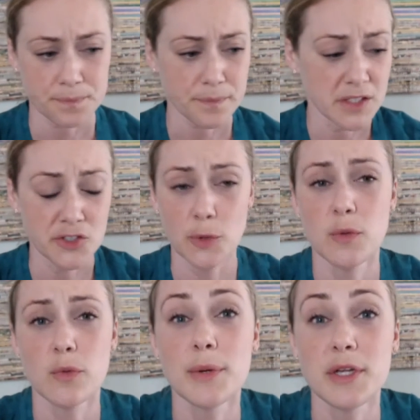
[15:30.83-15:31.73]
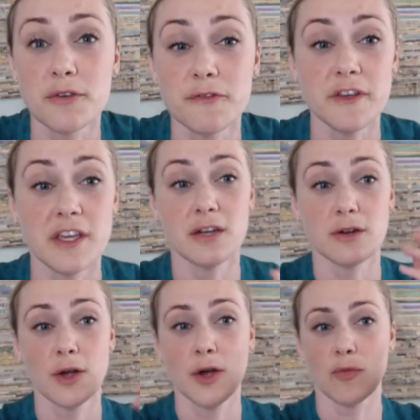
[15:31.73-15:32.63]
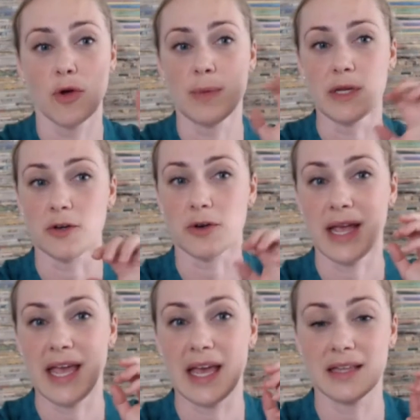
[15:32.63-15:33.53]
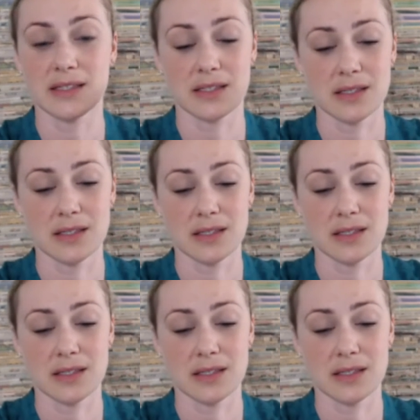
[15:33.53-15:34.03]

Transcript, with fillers: This could be rubbing your feet, rubbing your hands.